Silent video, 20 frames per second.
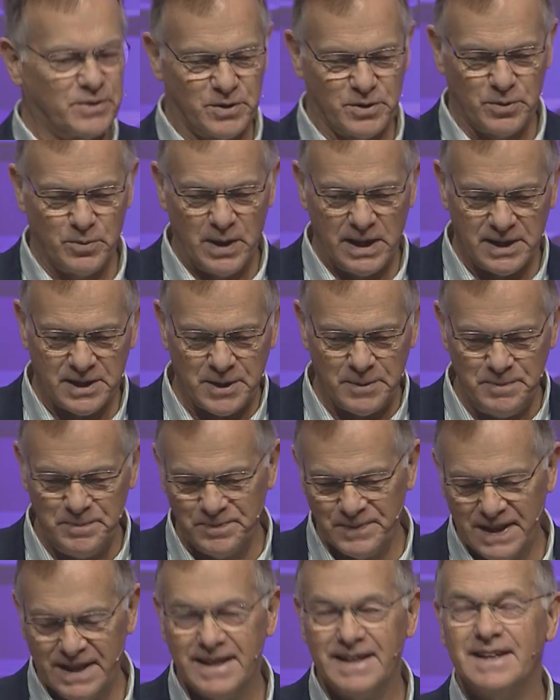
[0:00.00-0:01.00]
for your
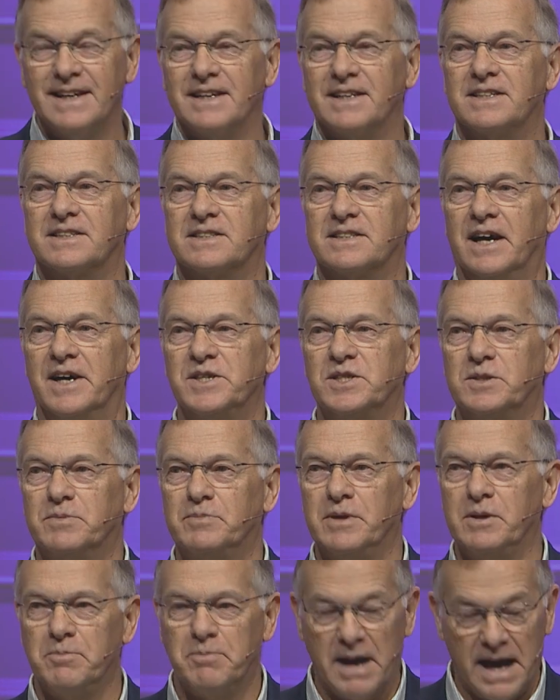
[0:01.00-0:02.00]
welcome. It's nice to
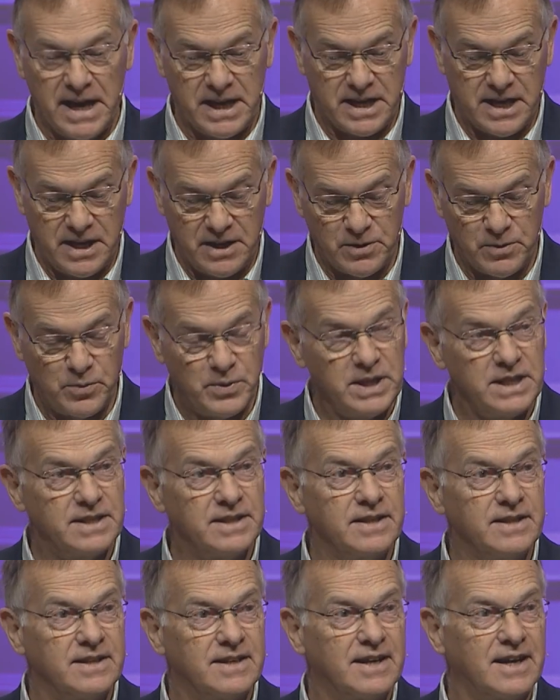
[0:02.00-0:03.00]
be back here at
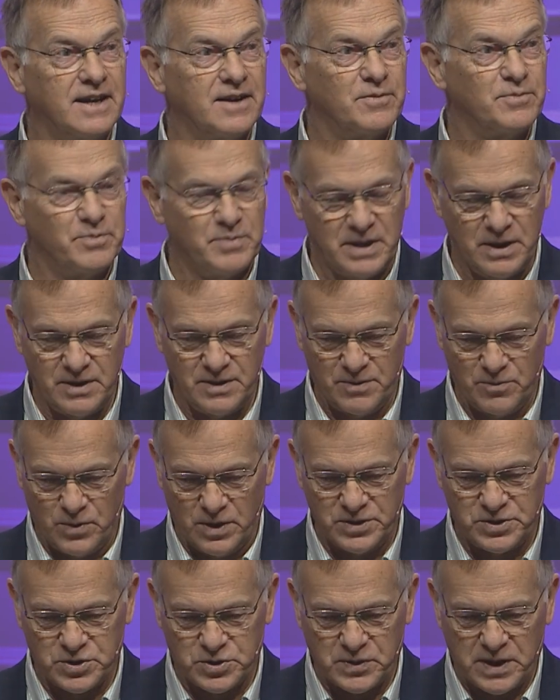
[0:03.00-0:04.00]
Wheaton. I've been
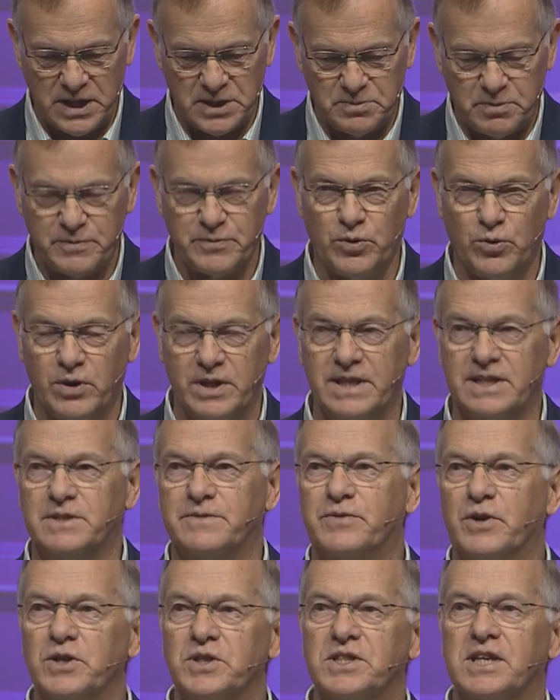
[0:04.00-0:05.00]
once or twice before. I think it's
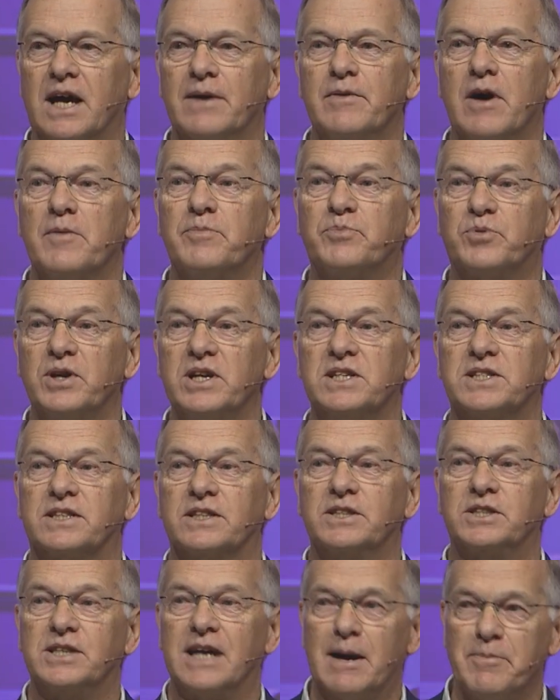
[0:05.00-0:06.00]
the first time I have preached
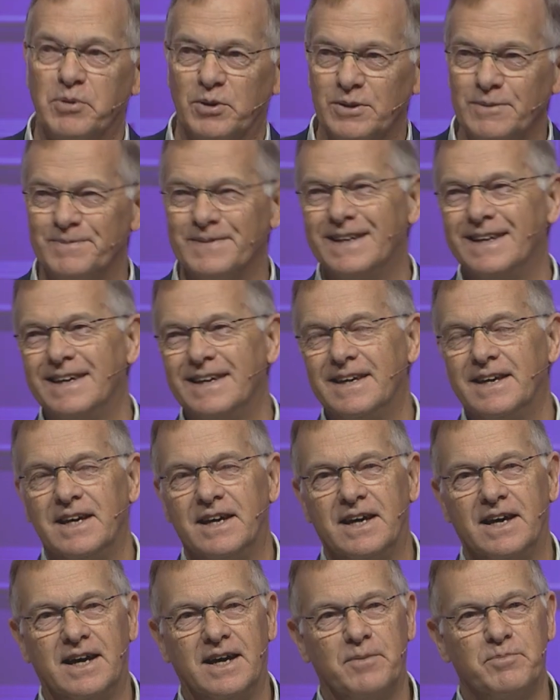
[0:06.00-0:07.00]
in chapel,
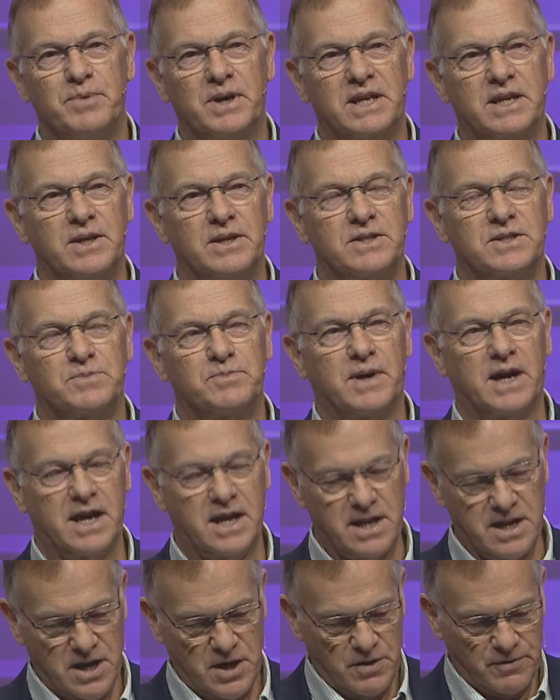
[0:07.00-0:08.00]
uh, but it's
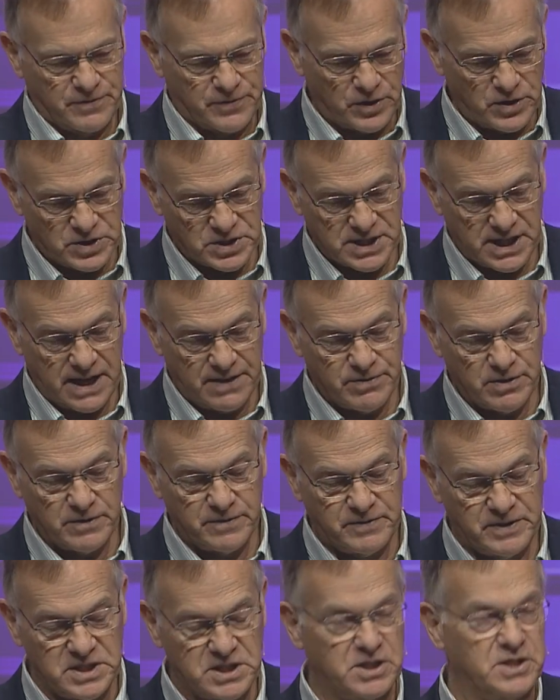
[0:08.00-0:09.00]
my first ever
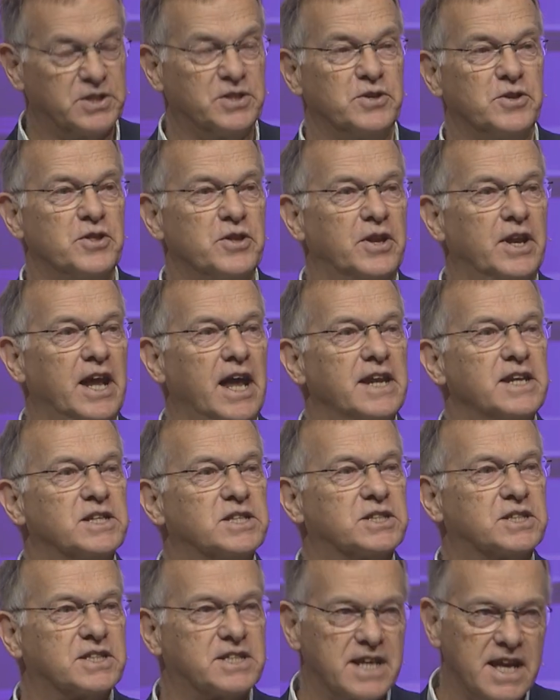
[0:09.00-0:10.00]
visit to the
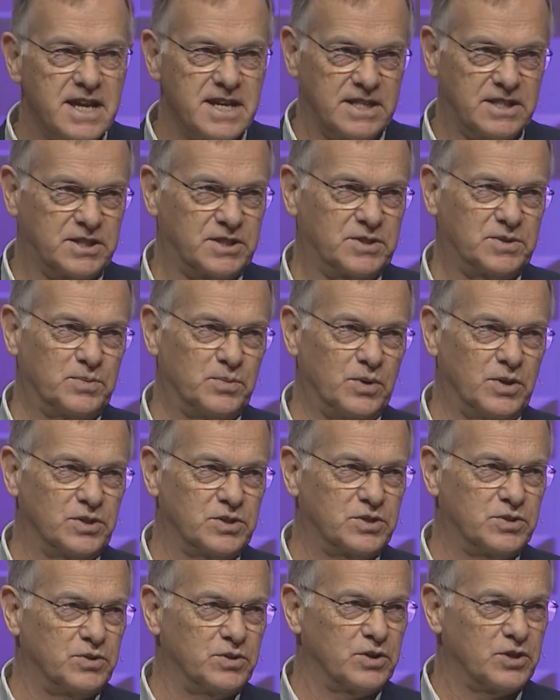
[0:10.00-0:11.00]
United States
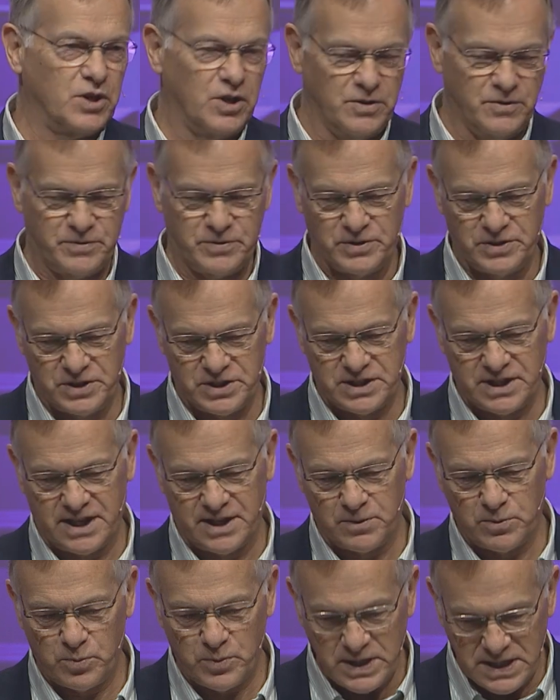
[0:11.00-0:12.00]
was to a conference
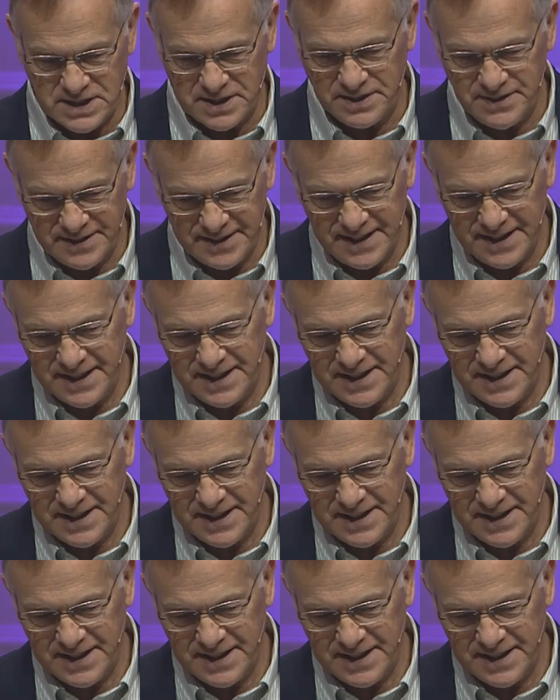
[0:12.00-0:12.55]
at Wheaton